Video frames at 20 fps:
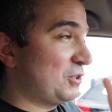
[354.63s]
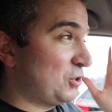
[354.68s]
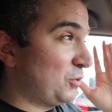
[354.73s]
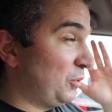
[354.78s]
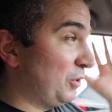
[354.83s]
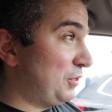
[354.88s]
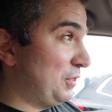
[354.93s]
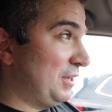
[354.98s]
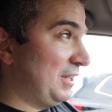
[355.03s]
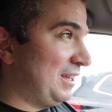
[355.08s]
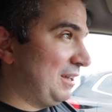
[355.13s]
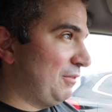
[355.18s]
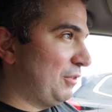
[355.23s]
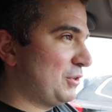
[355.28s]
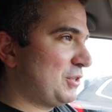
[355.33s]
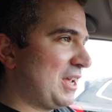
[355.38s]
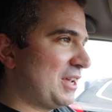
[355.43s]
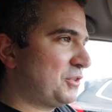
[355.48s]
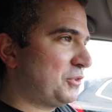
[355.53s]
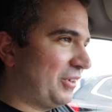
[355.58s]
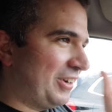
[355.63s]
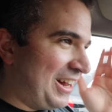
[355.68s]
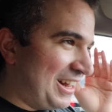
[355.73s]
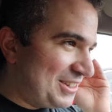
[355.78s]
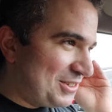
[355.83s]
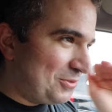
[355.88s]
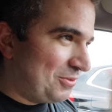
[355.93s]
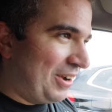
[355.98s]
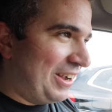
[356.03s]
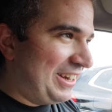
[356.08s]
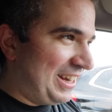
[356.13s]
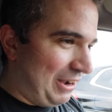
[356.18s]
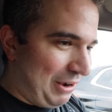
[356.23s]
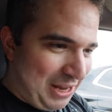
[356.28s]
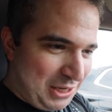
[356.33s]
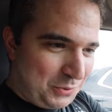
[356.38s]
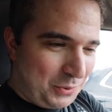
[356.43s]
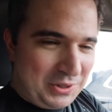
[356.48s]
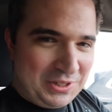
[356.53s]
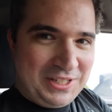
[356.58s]
So we're thinking of those astronauts right now.
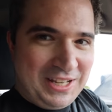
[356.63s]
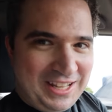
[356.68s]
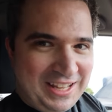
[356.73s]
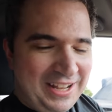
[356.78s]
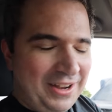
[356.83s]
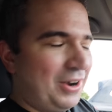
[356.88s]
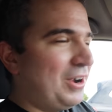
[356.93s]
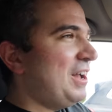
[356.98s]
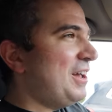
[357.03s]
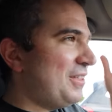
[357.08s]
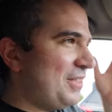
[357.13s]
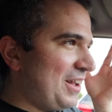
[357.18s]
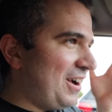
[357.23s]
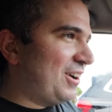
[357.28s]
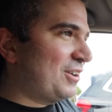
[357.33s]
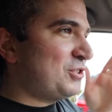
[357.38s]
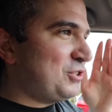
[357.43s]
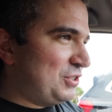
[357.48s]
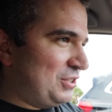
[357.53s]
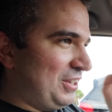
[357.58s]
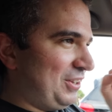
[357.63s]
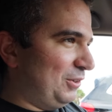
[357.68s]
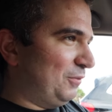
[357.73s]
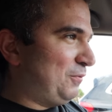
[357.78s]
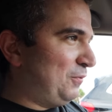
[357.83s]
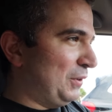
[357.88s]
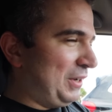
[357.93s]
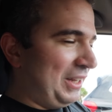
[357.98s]
As we're sitting here, they are still